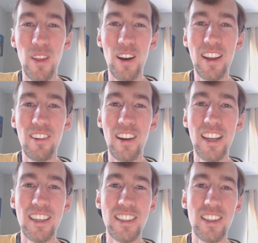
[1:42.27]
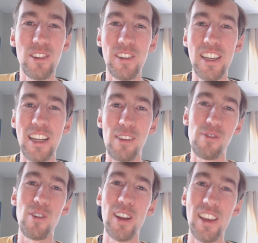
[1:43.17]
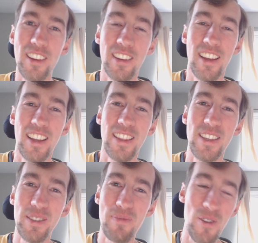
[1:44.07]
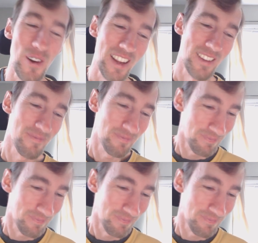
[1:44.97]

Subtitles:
I'll get right into the reading for you this morning.